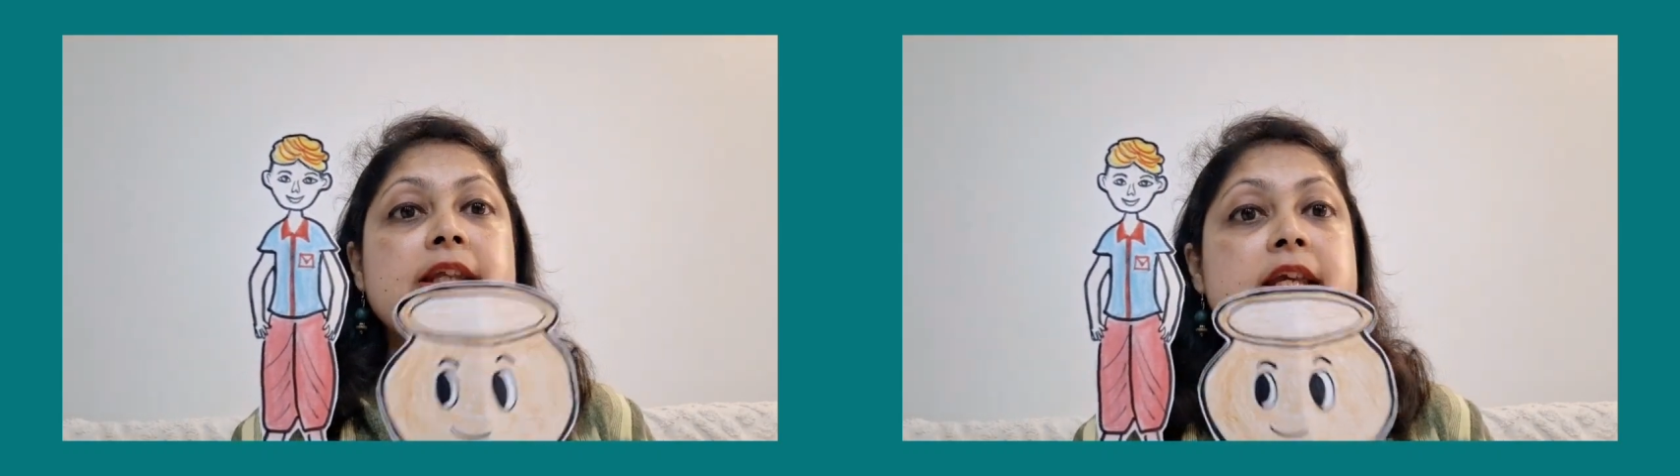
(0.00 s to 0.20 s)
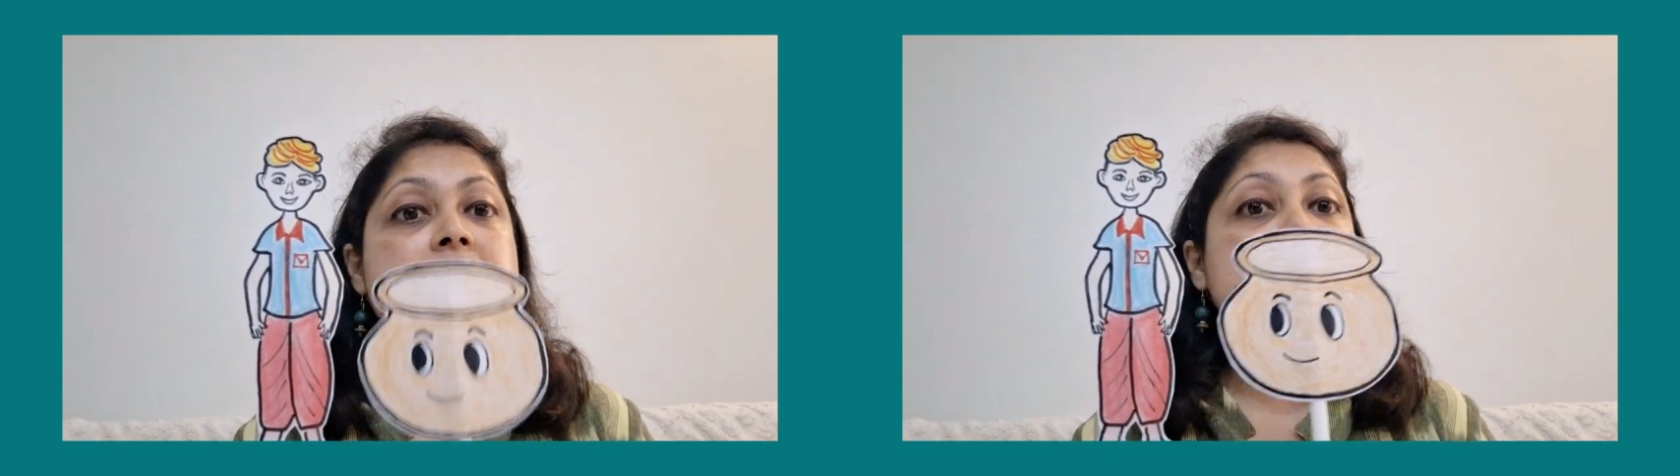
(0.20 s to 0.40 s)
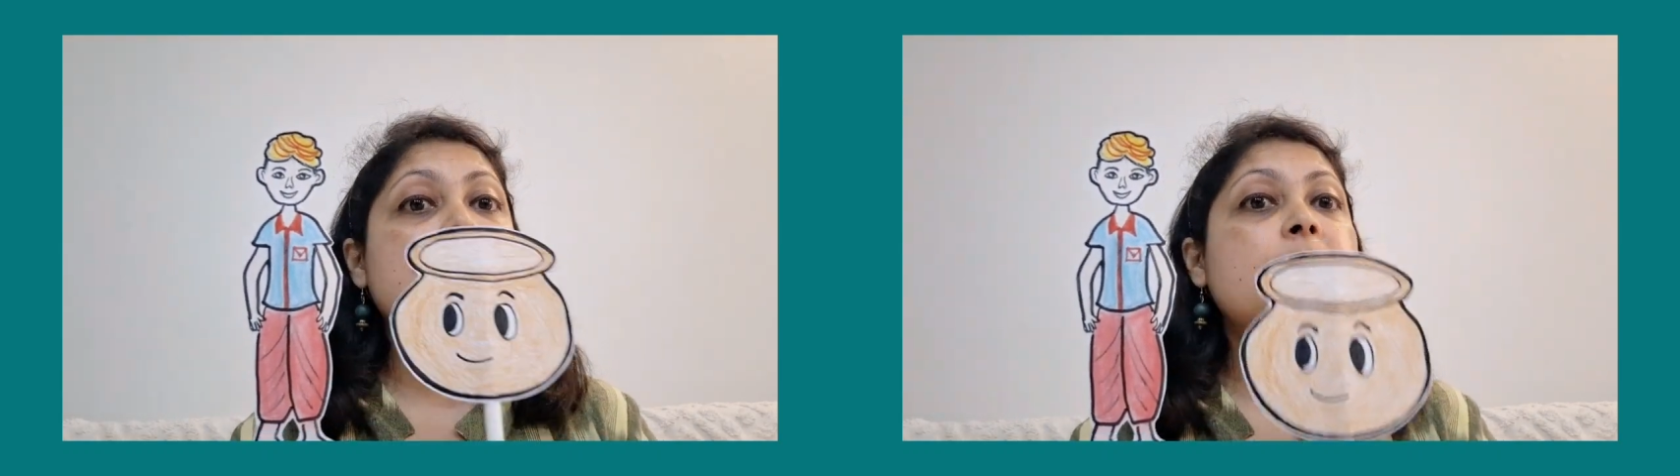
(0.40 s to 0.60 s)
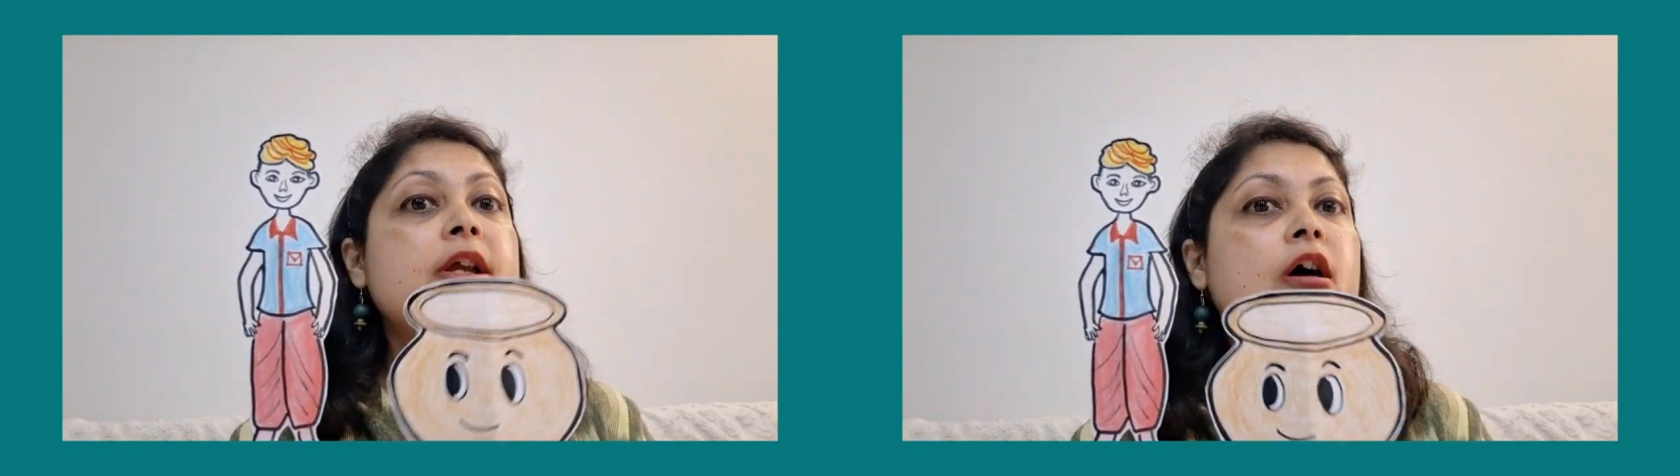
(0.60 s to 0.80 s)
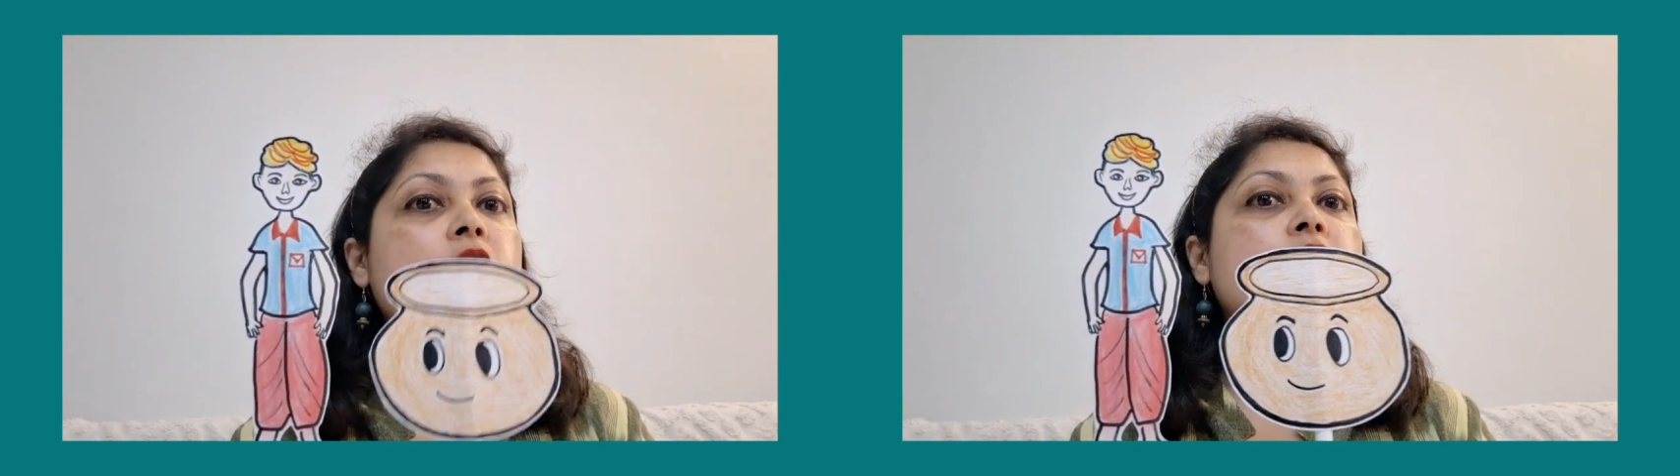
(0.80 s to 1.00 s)
is coming
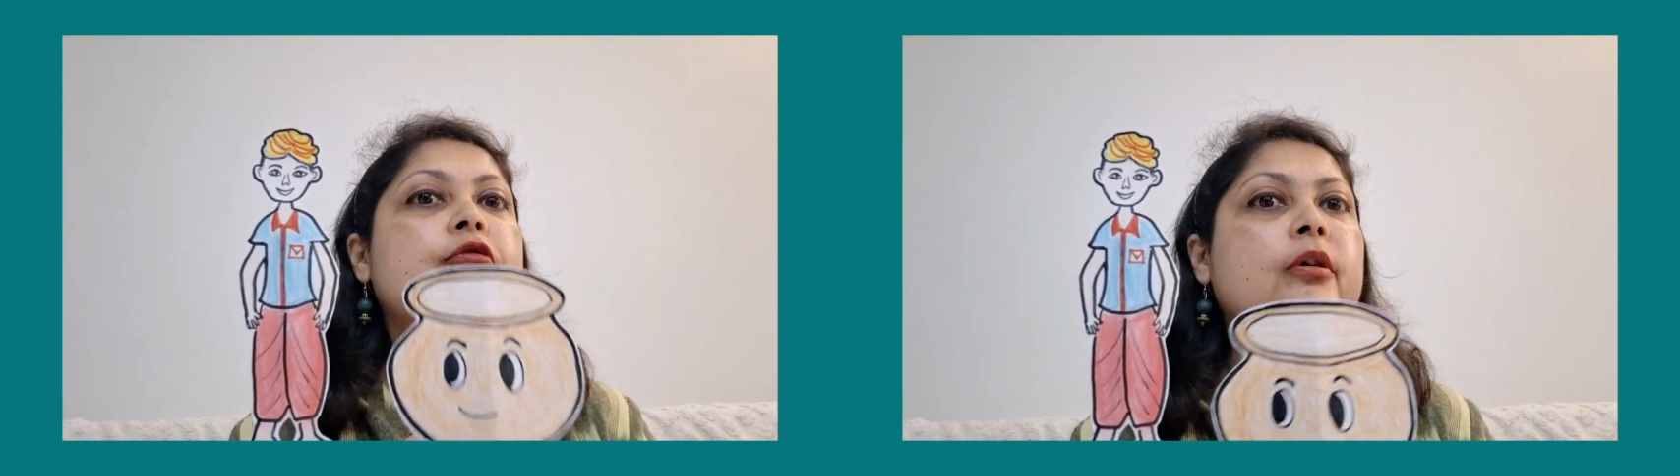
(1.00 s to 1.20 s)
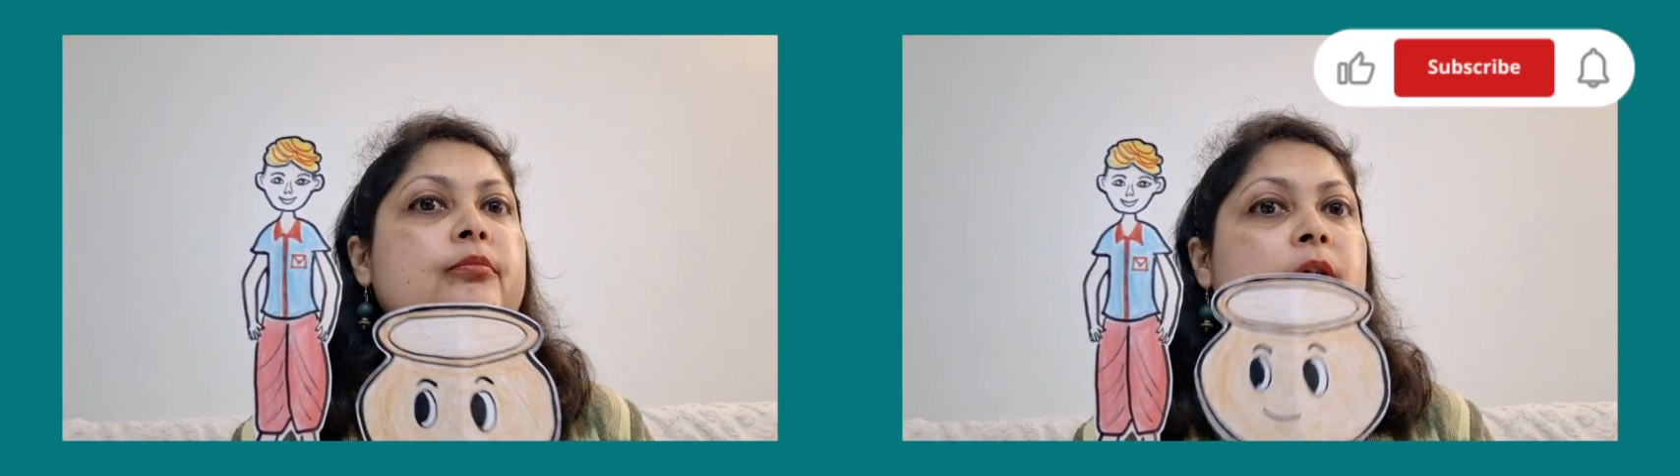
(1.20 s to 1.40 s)
out from the